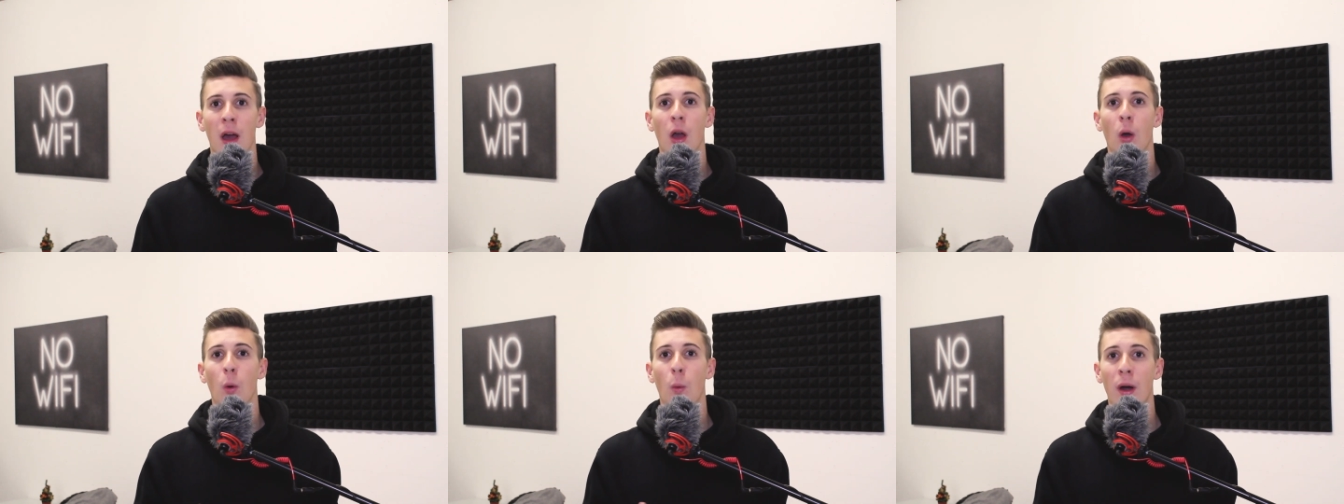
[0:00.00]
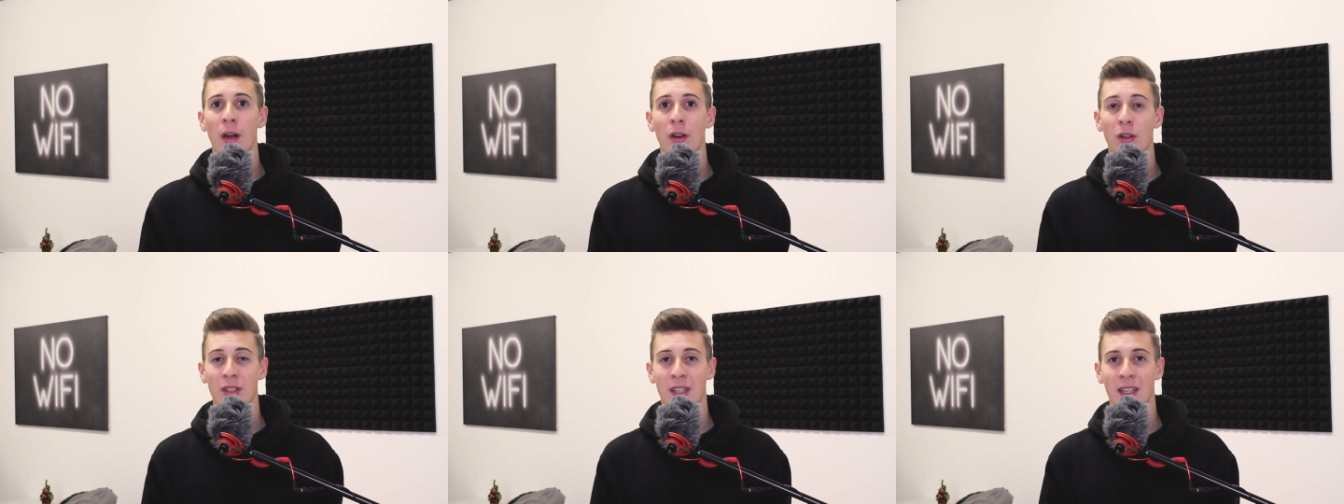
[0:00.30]

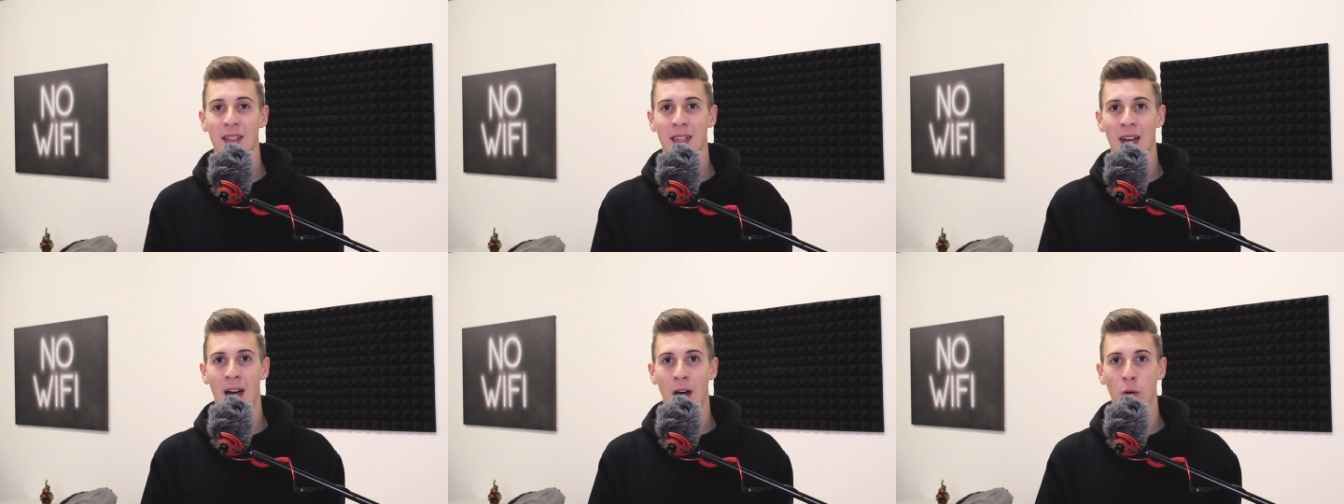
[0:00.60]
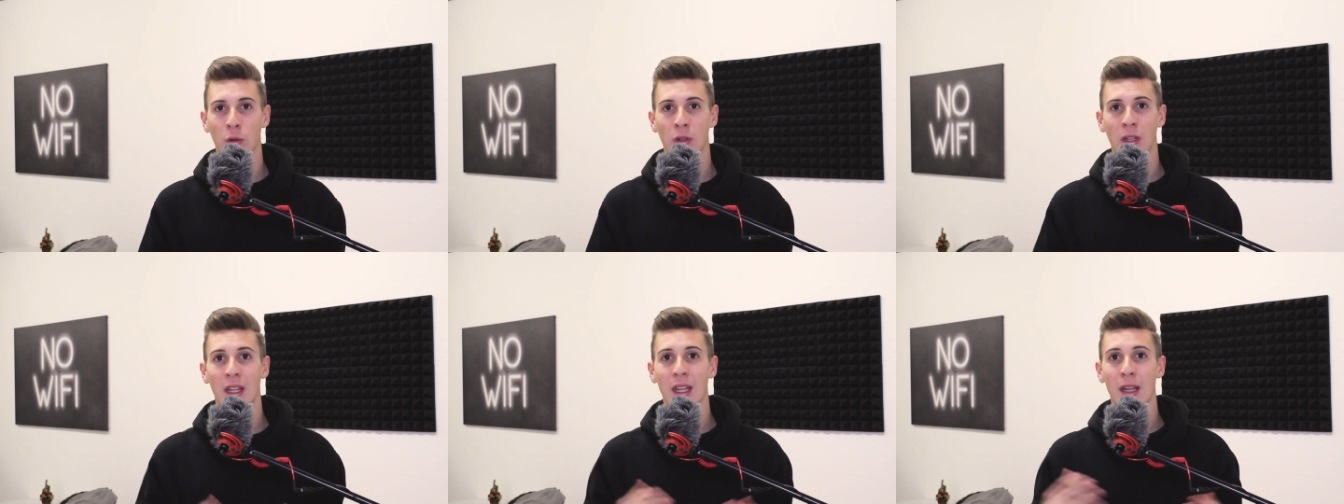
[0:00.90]
where you send
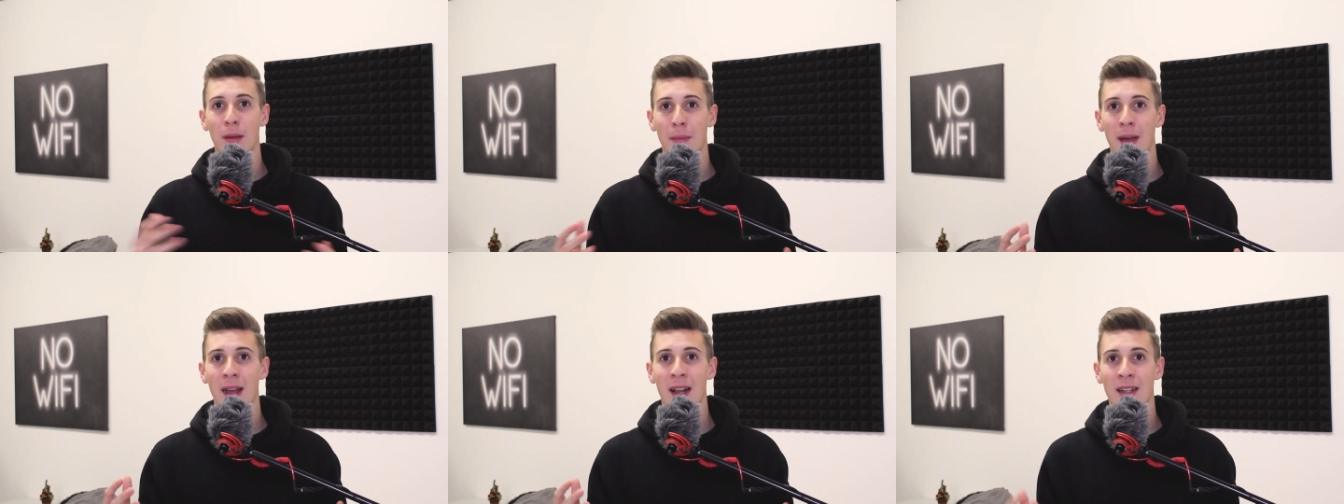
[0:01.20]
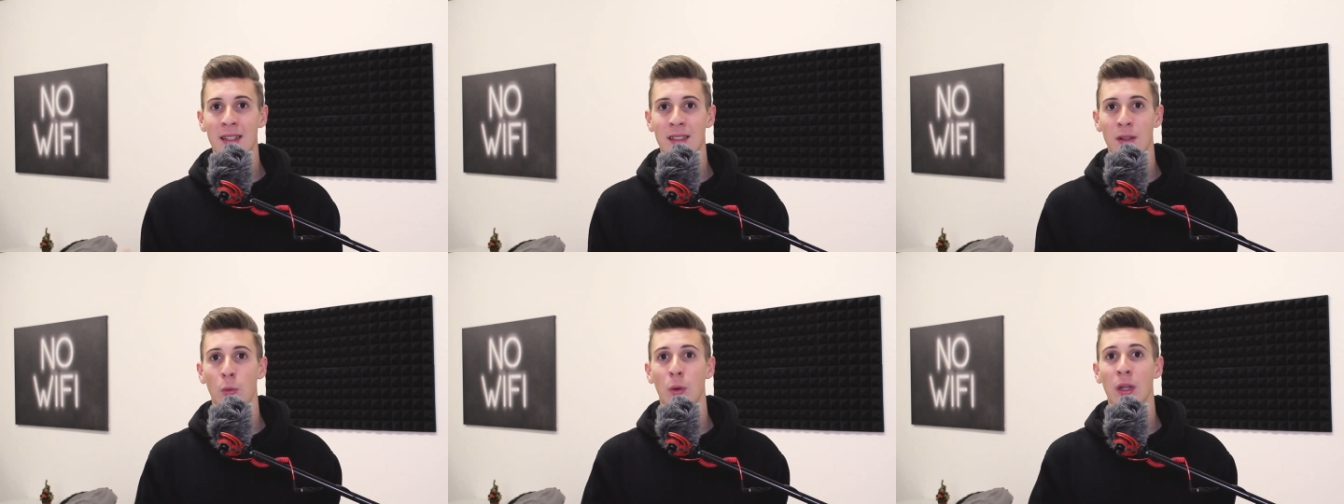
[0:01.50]
out
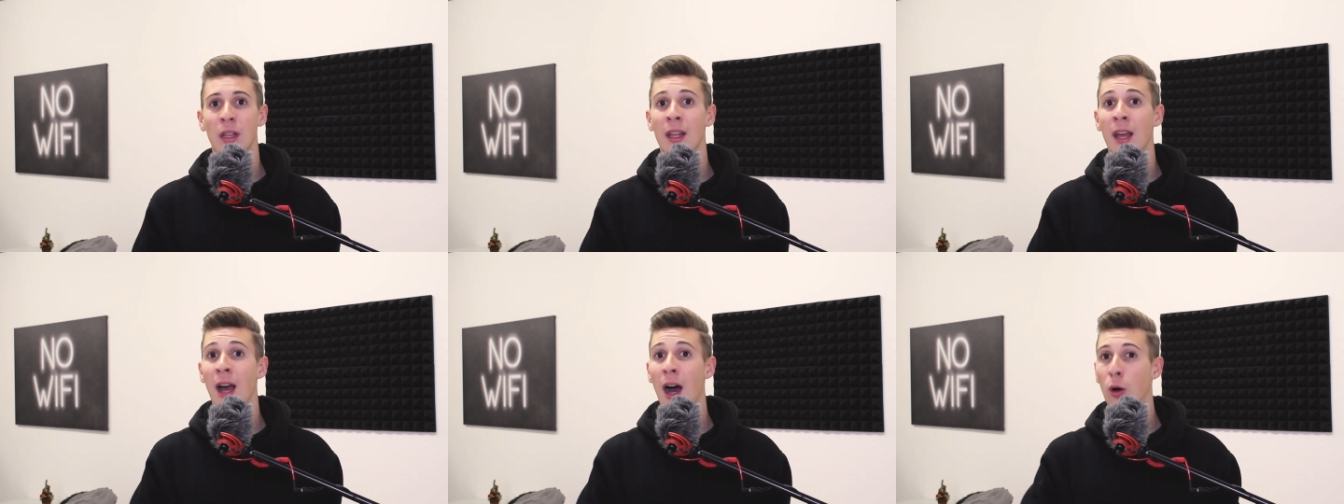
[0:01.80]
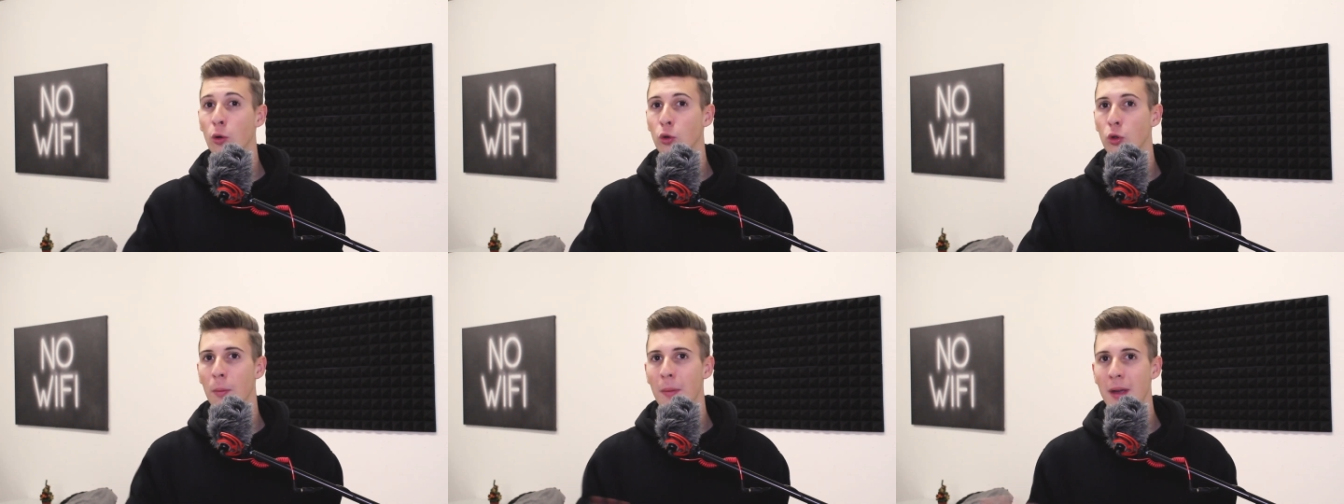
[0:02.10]
emails with the
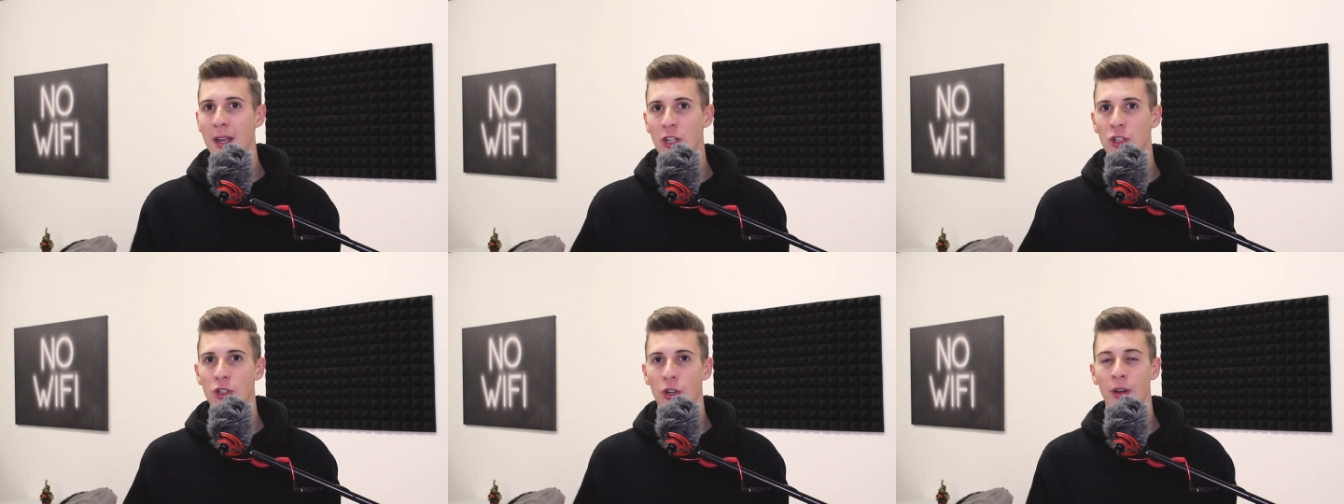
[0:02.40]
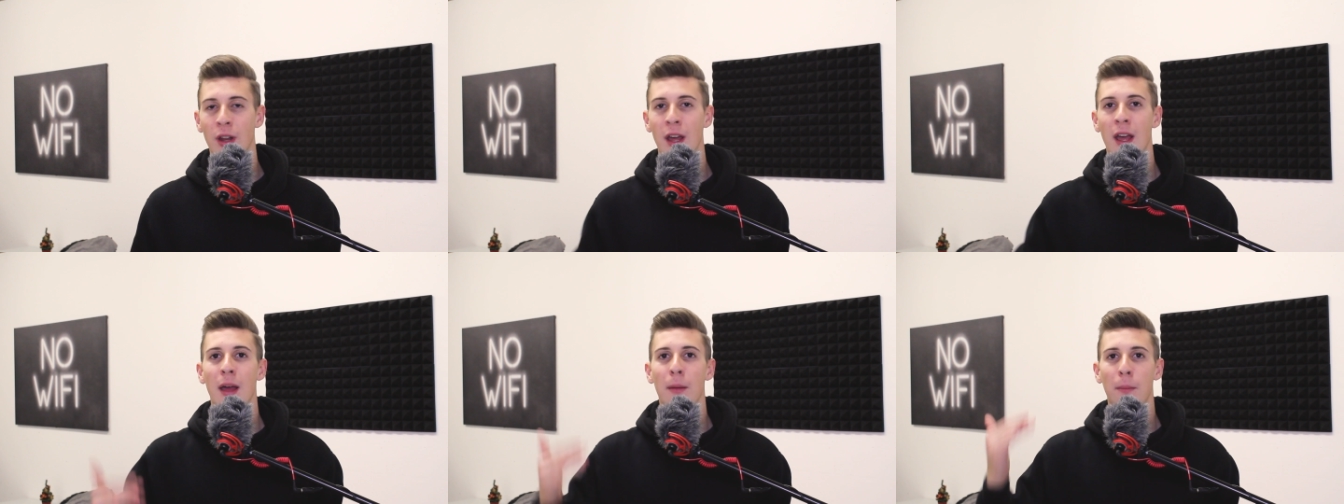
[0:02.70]
automation.